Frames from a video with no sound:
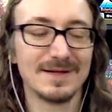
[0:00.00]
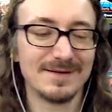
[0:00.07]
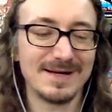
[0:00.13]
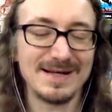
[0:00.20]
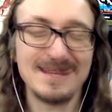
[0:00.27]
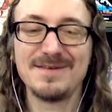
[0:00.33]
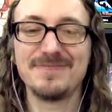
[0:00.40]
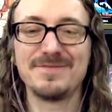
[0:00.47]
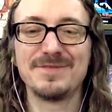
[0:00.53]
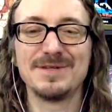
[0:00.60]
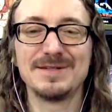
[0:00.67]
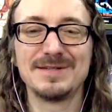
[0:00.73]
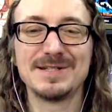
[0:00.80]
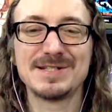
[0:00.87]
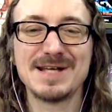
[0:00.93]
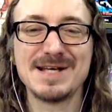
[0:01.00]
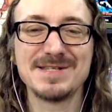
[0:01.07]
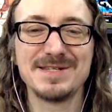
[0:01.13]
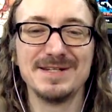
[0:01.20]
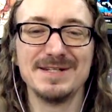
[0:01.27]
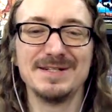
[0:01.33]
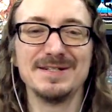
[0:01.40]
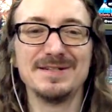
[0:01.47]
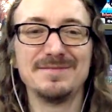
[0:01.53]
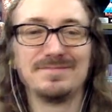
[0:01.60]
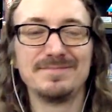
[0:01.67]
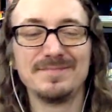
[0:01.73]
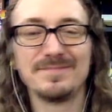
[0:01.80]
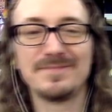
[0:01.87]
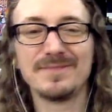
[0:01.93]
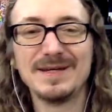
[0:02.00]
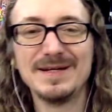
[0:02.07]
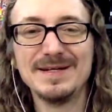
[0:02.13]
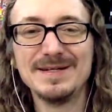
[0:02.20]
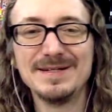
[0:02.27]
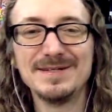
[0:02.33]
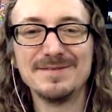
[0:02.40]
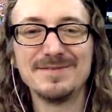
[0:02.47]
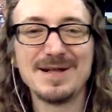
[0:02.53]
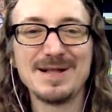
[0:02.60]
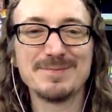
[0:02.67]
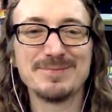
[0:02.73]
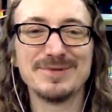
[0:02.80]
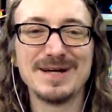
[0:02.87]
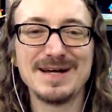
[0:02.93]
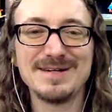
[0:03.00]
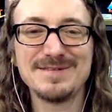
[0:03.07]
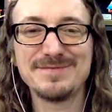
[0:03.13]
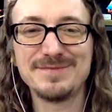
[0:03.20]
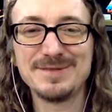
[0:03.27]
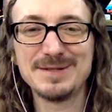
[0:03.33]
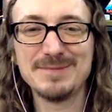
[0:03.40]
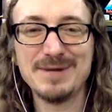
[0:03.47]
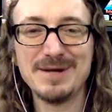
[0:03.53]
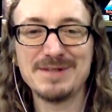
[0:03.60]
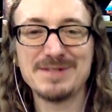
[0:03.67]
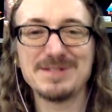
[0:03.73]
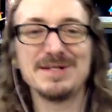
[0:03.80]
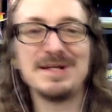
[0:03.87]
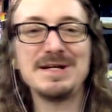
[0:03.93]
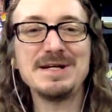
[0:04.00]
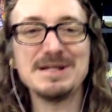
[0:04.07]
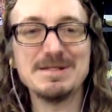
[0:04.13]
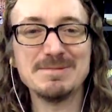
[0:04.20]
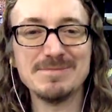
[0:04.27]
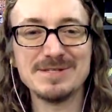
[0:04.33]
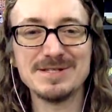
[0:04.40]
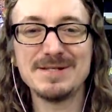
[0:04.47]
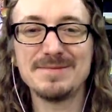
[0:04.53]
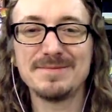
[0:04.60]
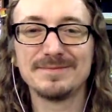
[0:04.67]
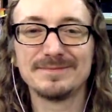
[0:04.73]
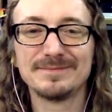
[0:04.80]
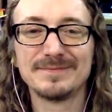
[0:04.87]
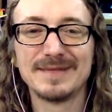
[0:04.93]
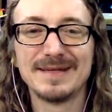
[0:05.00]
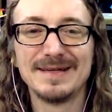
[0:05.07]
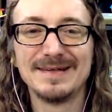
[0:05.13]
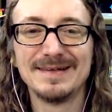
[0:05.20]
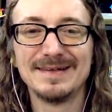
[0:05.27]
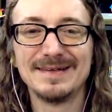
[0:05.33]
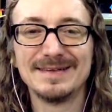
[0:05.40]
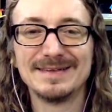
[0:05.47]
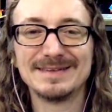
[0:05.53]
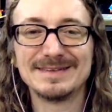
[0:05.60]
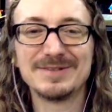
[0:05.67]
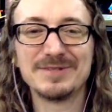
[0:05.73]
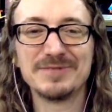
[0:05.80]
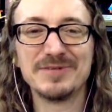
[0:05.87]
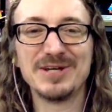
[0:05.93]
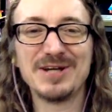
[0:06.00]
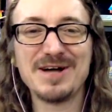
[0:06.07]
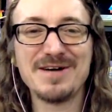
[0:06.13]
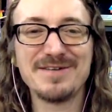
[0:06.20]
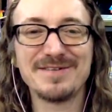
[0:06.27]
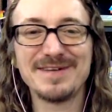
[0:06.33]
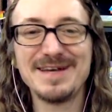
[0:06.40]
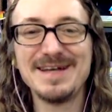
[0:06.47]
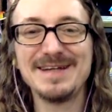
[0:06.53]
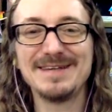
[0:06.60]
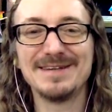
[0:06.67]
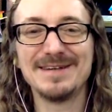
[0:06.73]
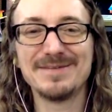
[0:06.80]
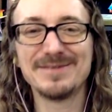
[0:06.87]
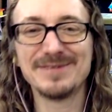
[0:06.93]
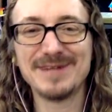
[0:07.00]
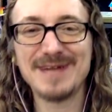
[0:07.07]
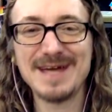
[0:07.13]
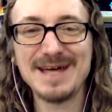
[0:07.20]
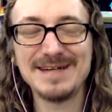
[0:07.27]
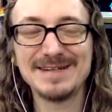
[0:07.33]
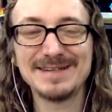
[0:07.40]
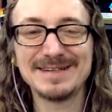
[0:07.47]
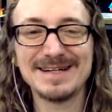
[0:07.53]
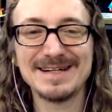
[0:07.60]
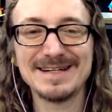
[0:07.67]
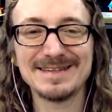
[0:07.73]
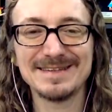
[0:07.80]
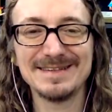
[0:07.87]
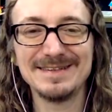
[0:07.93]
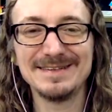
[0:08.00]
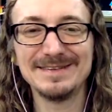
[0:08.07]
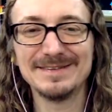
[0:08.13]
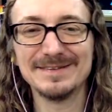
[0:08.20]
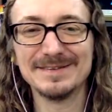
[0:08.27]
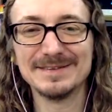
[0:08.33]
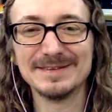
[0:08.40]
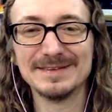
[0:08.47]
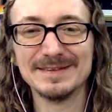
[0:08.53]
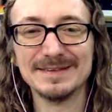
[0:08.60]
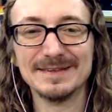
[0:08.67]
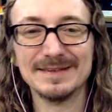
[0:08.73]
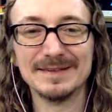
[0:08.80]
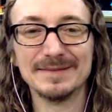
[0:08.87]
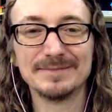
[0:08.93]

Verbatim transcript: How do you feel just as an indie indie developer? How do you feel about Steam? Is it sort of a love hate lover to hate it kind of thing, or is it? A...